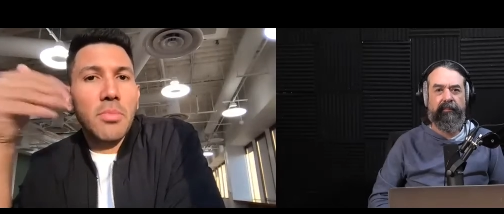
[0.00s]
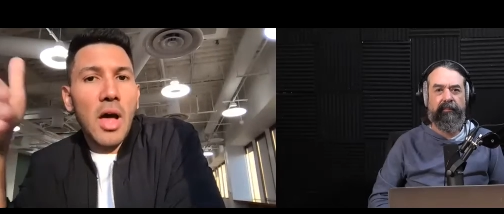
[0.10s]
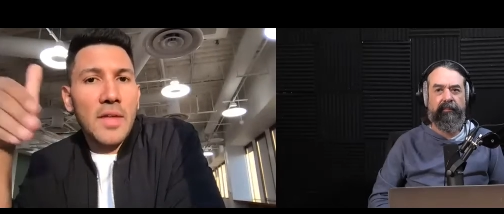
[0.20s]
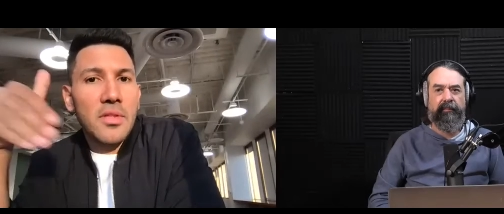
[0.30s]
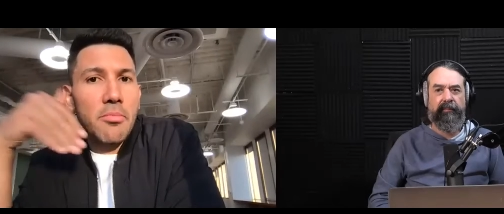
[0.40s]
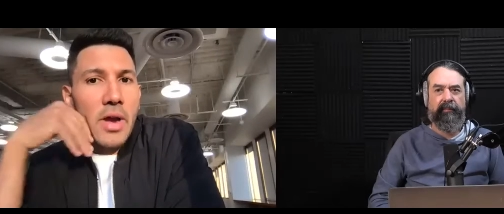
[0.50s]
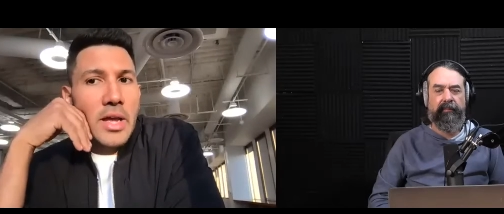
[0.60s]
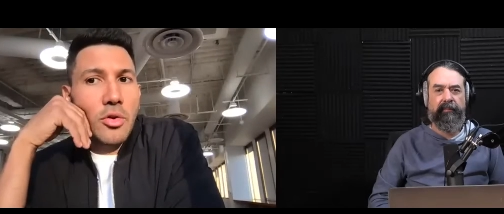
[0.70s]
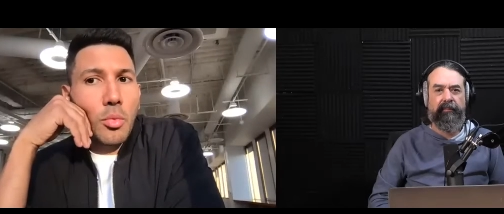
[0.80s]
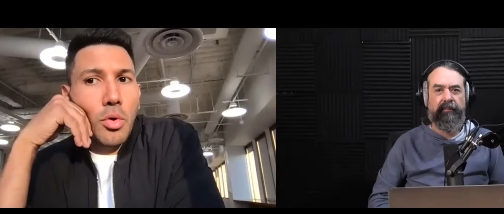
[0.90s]
Speaker 1: behind the
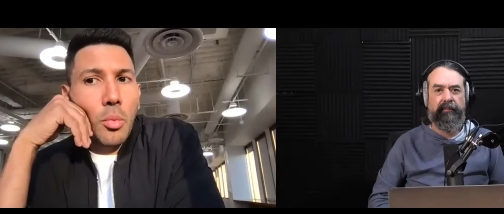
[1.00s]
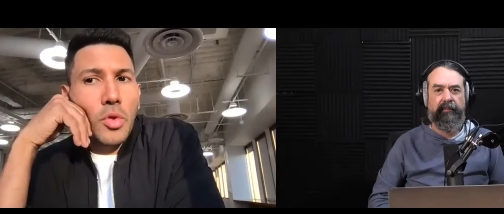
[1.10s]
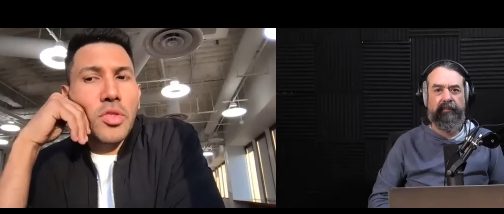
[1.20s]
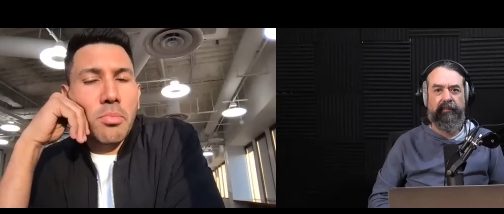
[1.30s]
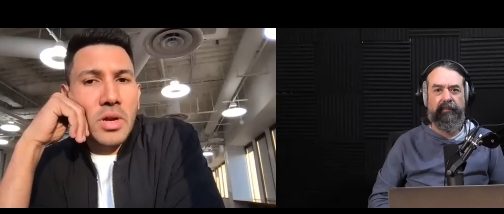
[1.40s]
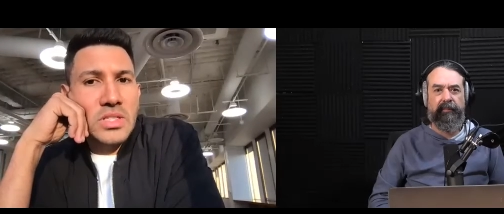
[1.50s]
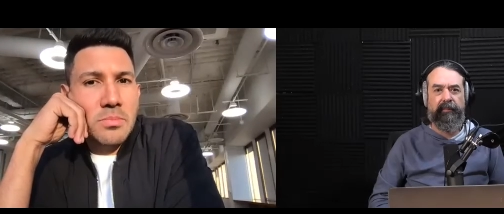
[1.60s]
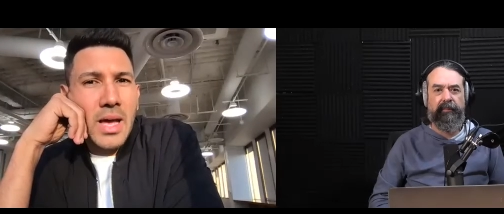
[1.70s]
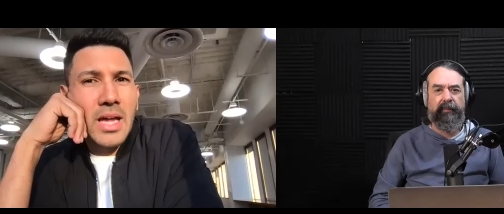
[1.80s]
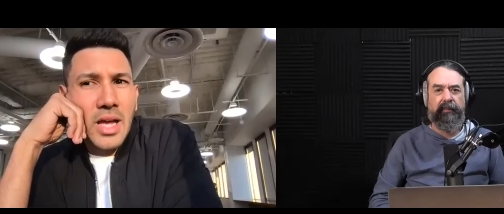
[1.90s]
brand, or, or what the brand's
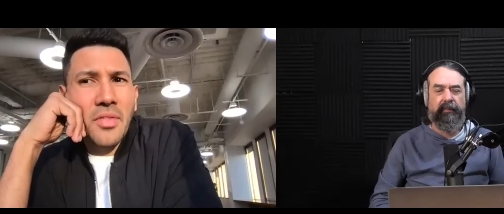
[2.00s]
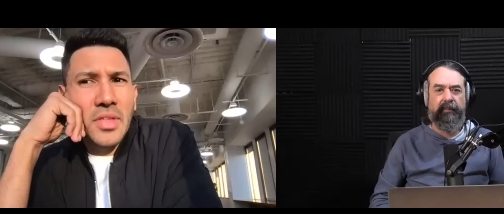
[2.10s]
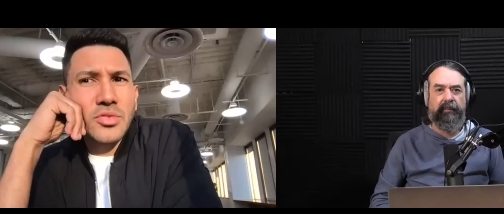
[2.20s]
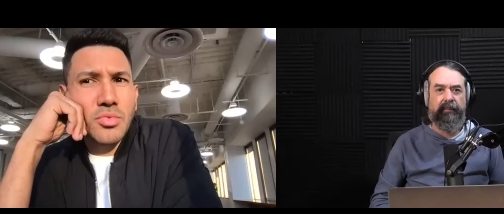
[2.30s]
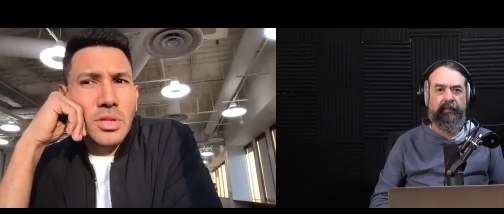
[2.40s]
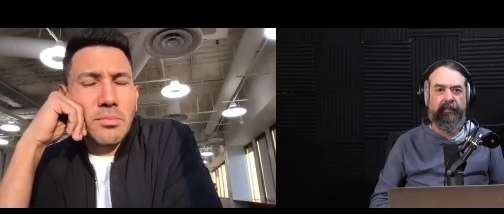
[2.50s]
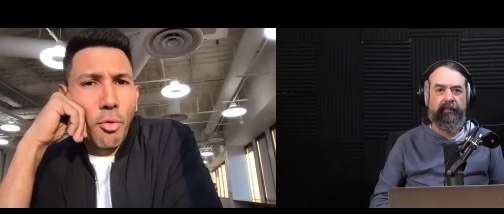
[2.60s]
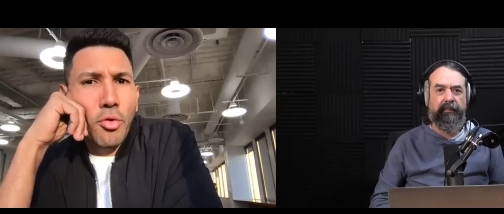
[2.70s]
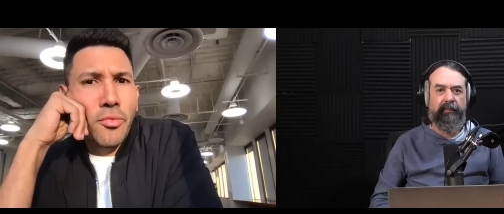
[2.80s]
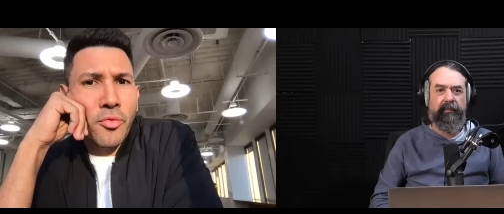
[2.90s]
about, I think is really
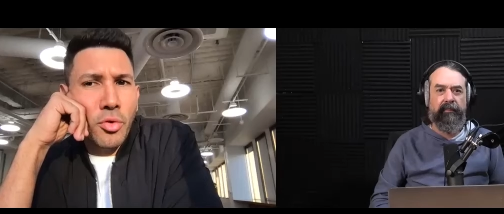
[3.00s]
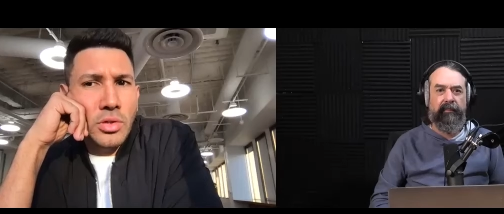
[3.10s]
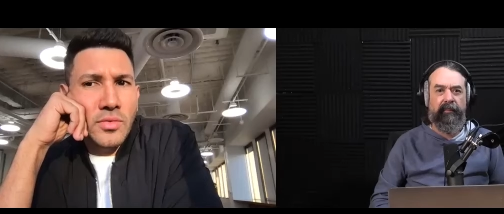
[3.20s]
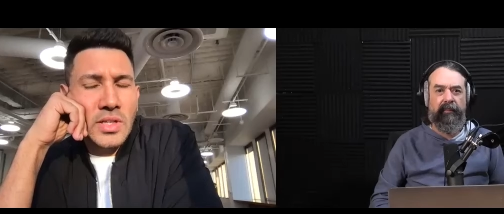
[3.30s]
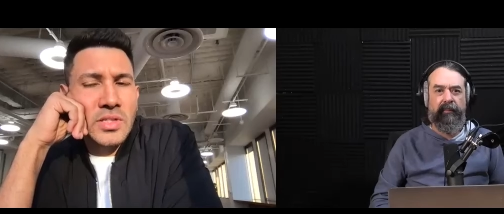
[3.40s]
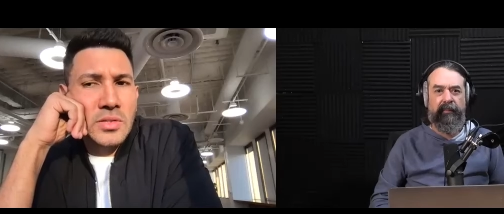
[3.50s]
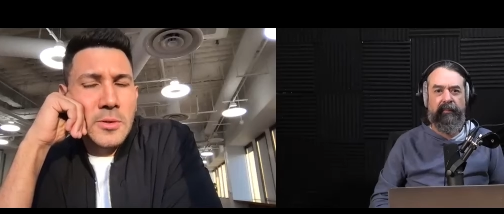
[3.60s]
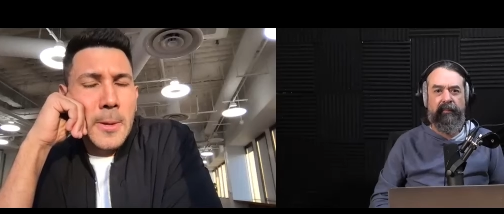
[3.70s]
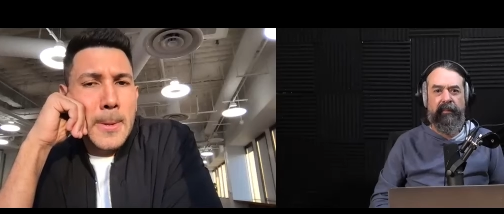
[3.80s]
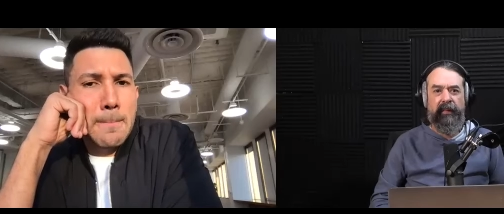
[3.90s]
important for all of us.
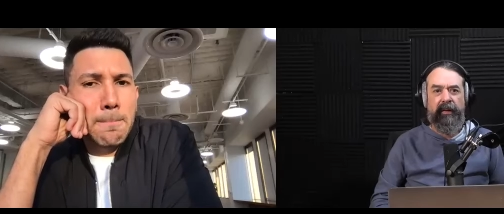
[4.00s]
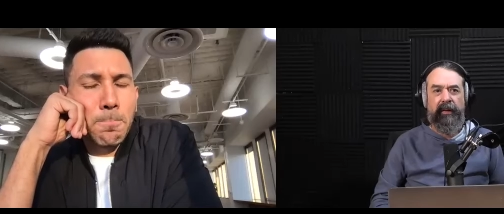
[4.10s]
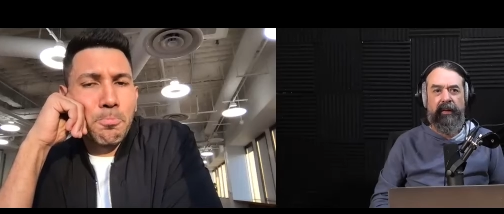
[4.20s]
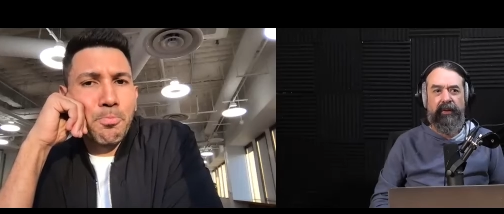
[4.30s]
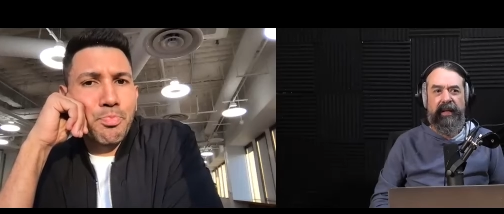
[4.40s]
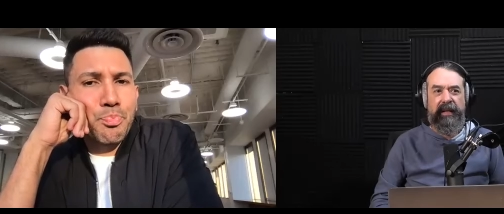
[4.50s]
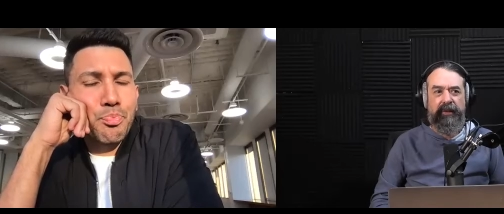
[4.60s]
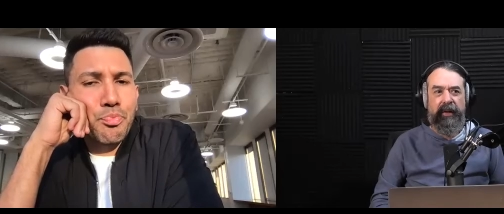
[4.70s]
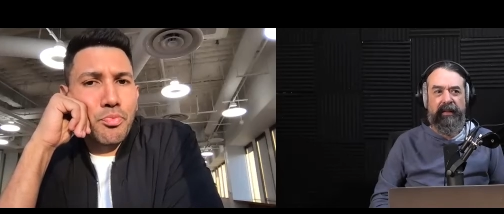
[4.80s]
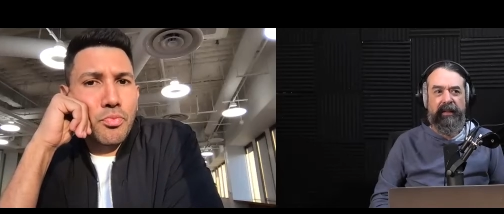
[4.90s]
Speaker 2: JJ,
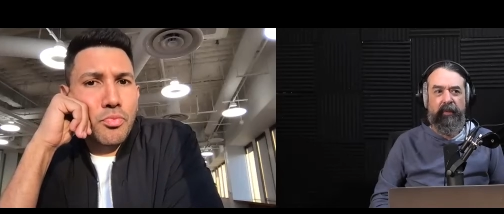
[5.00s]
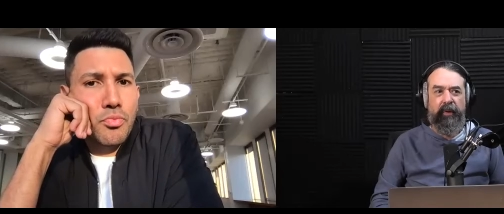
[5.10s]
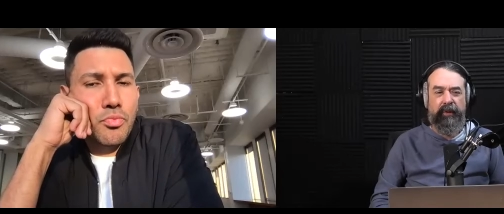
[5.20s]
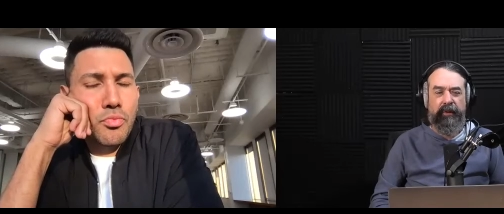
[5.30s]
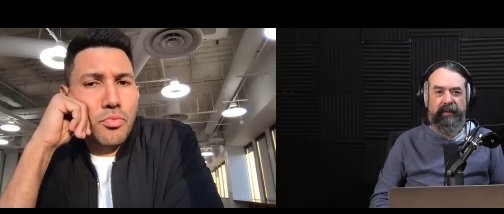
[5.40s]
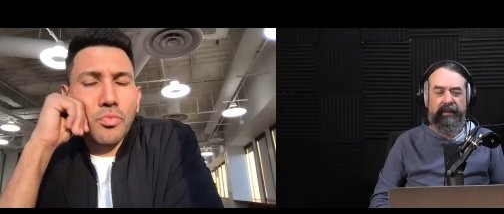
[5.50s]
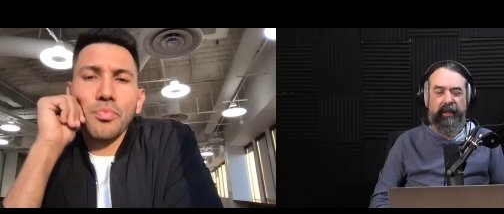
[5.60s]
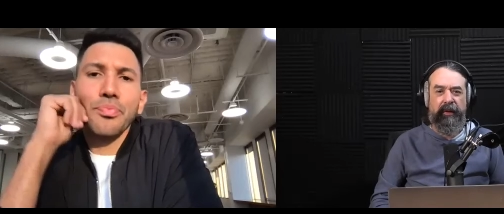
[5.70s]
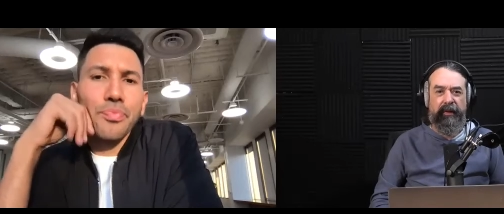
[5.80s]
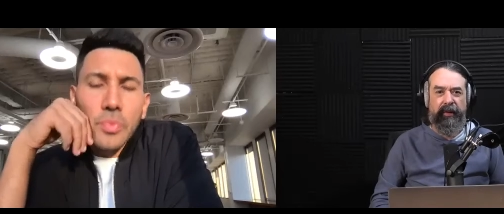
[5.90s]
so let's suppose there's a
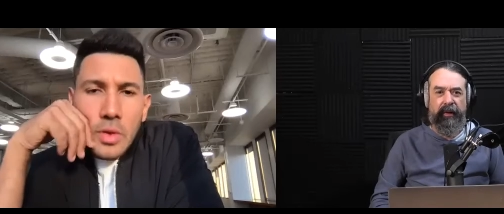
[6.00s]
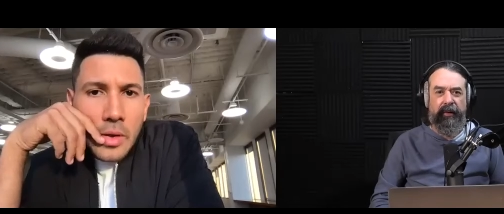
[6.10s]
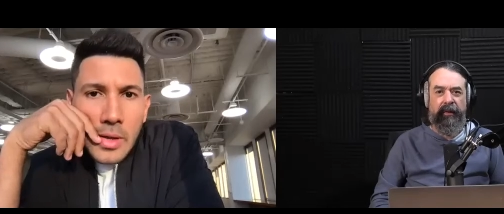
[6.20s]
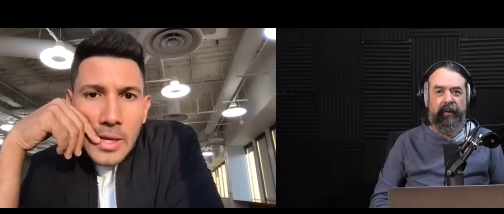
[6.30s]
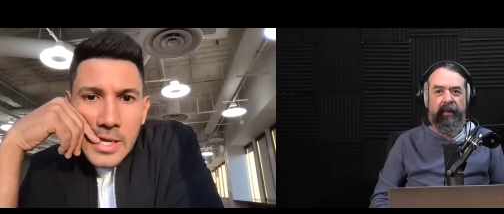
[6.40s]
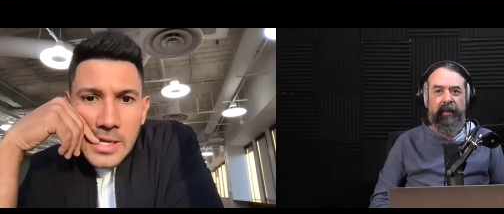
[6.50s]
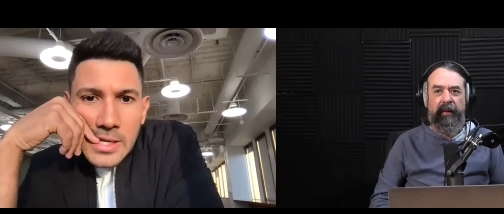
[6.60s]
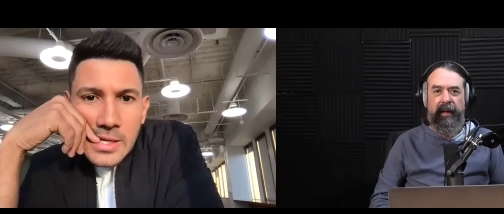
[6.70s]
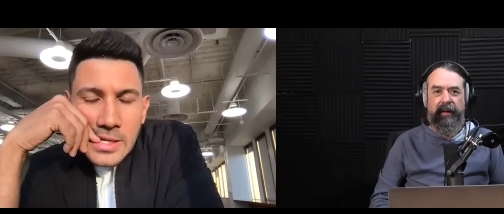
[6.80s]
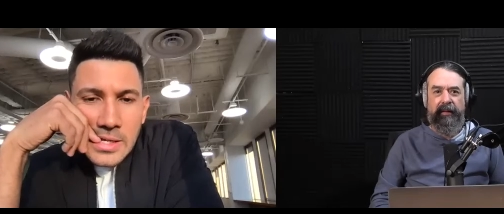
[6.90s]
CEO out there
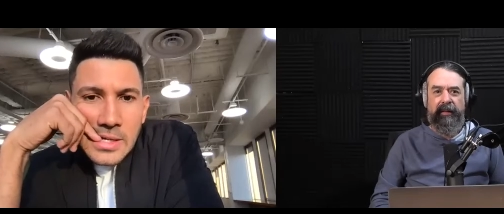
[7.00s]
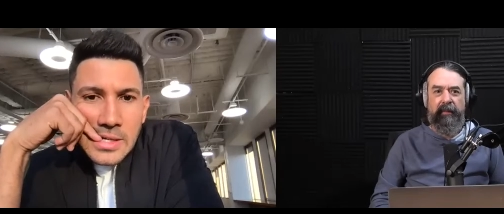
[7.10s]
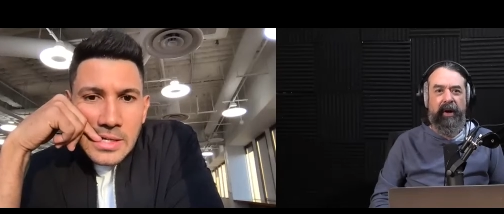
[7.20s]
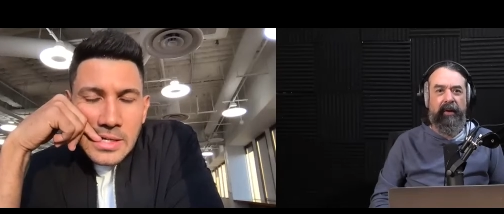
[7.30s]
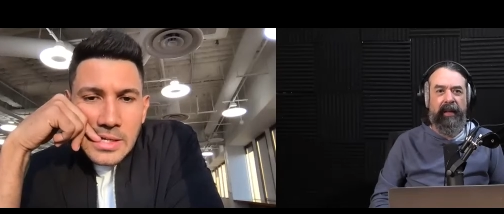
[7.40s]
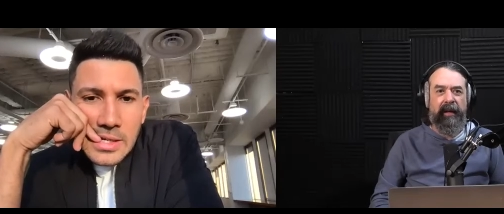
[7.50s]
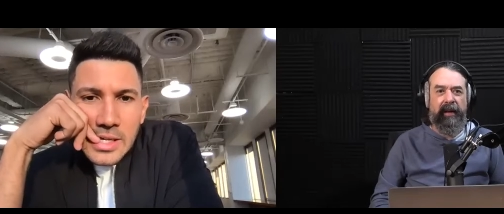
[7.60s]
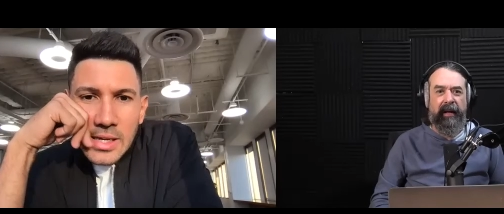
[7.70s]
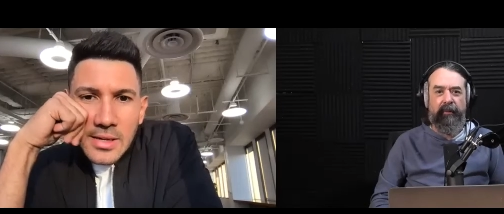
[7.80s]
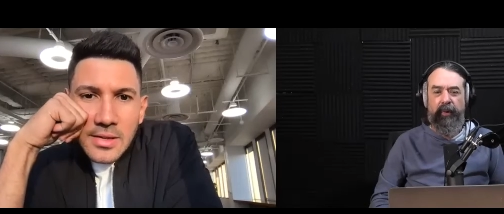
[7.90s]
and somehow they
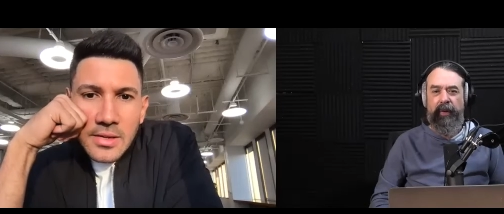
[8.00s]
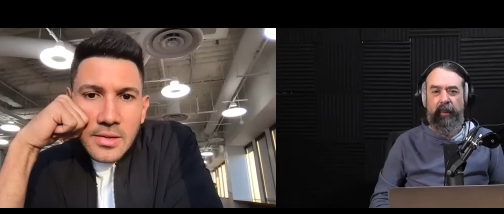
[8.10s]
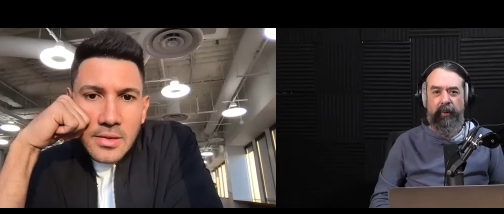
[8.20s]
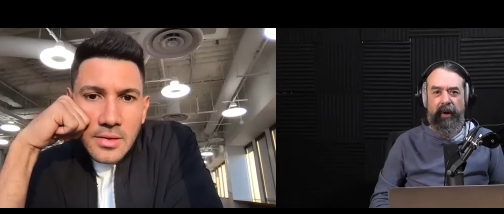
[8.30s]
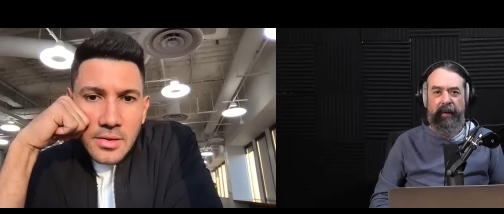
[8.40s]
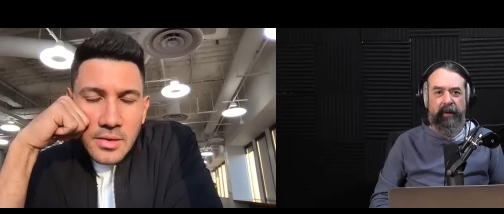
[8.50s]
like ruin their brand, right?